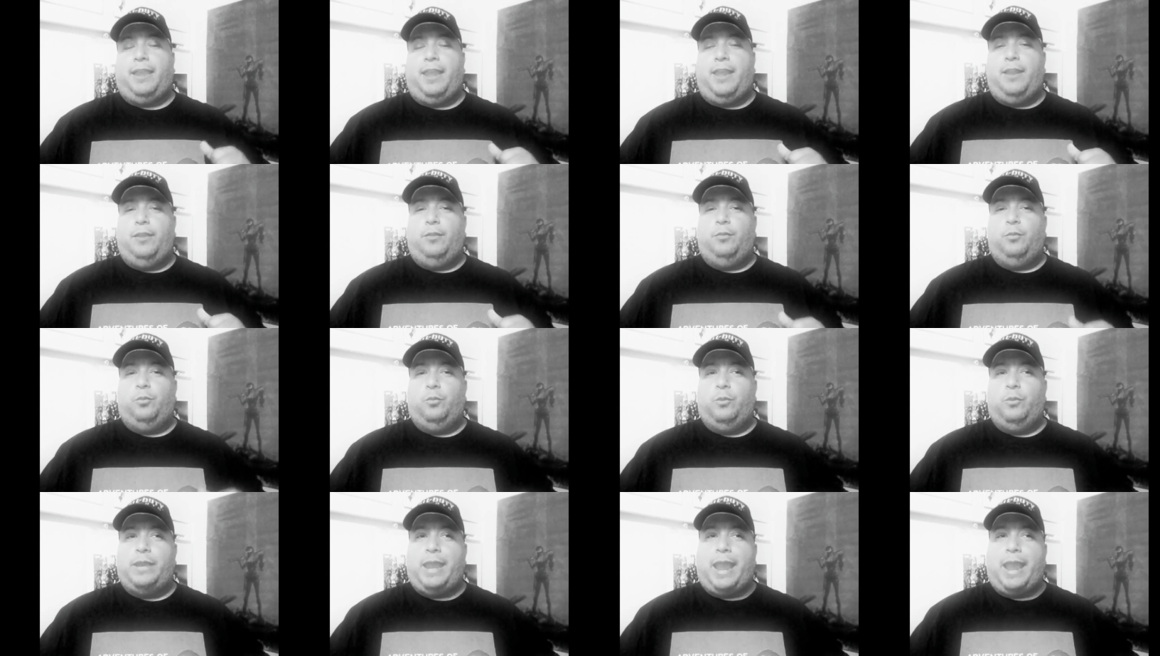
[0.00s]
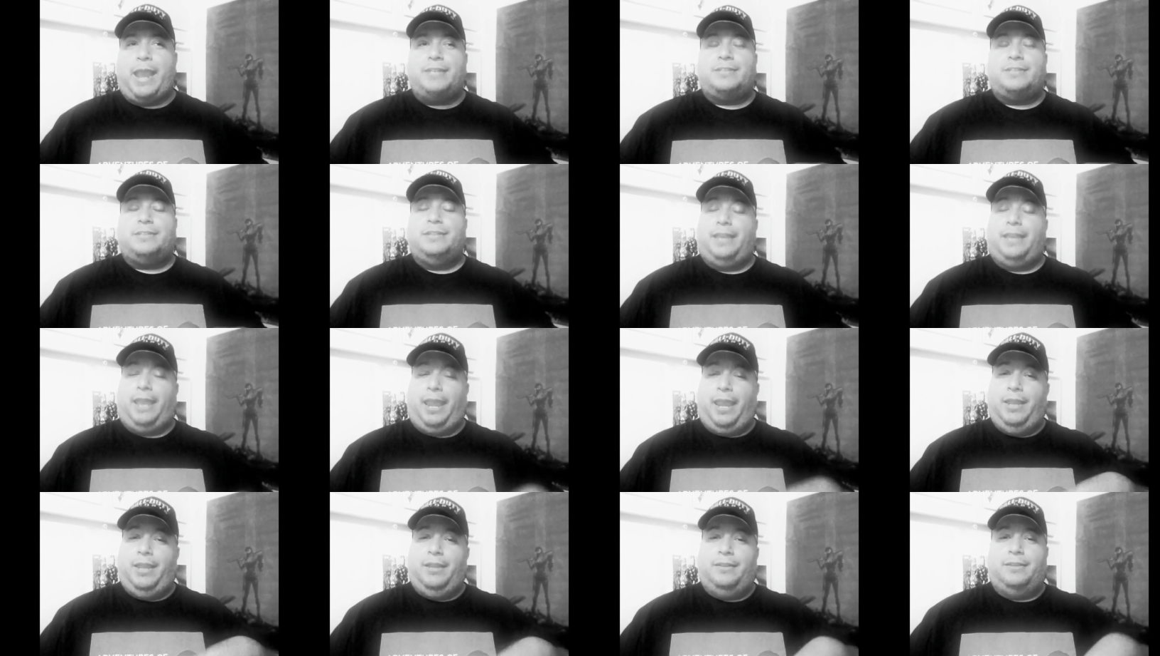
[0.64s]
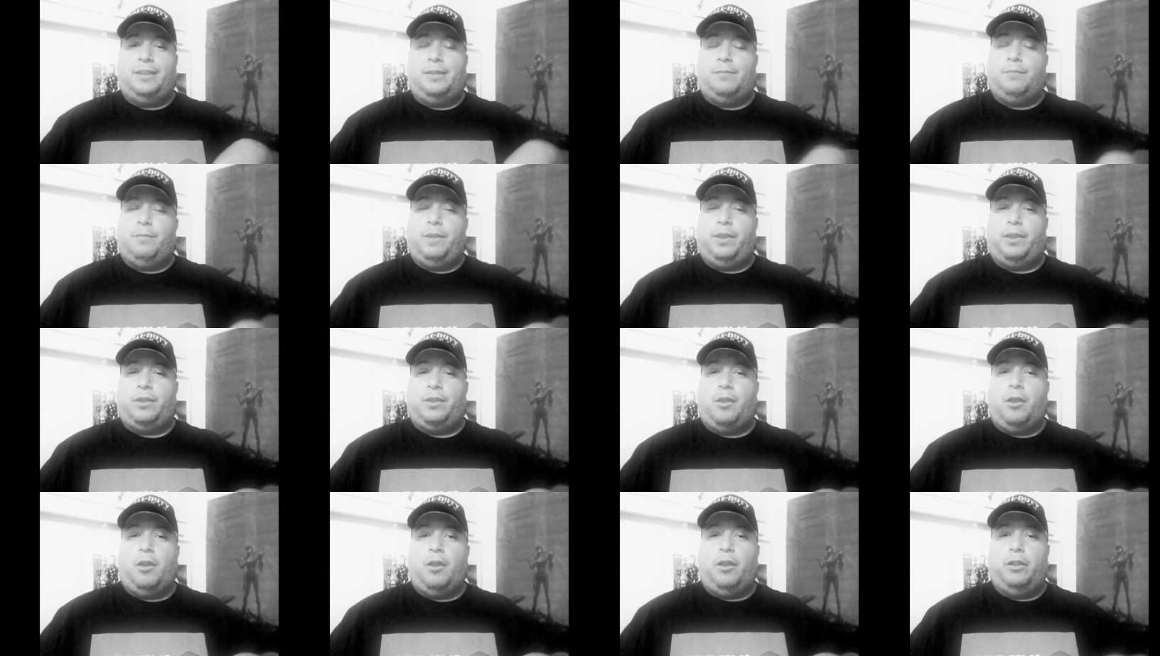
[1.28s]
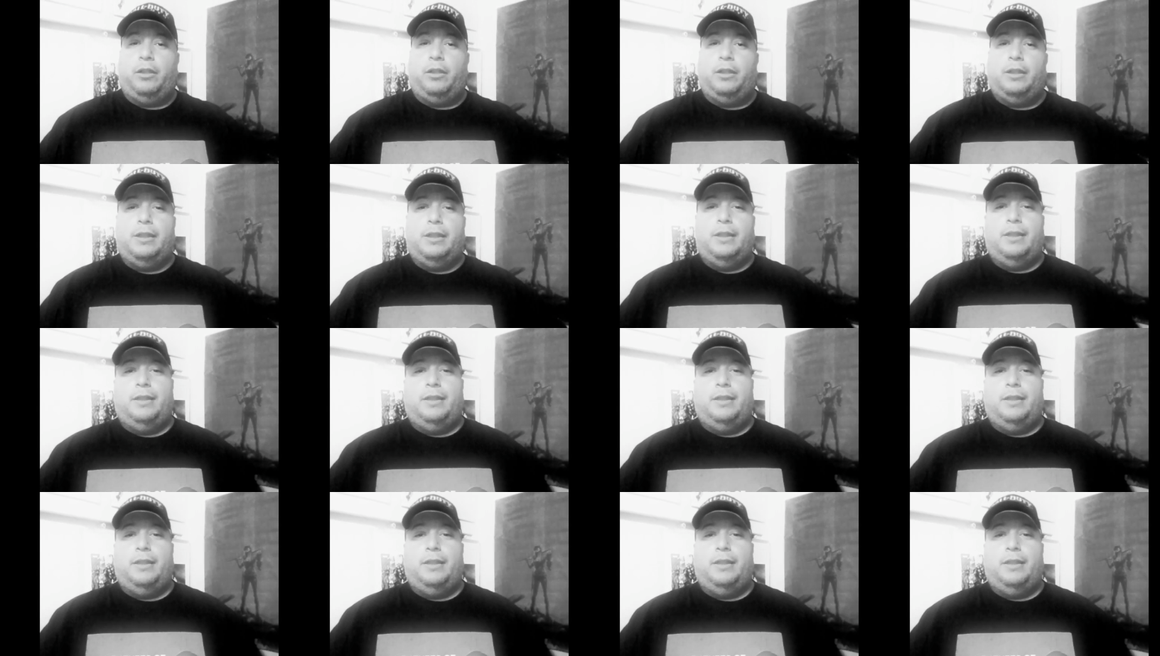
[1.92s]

and we actually ate on top of my car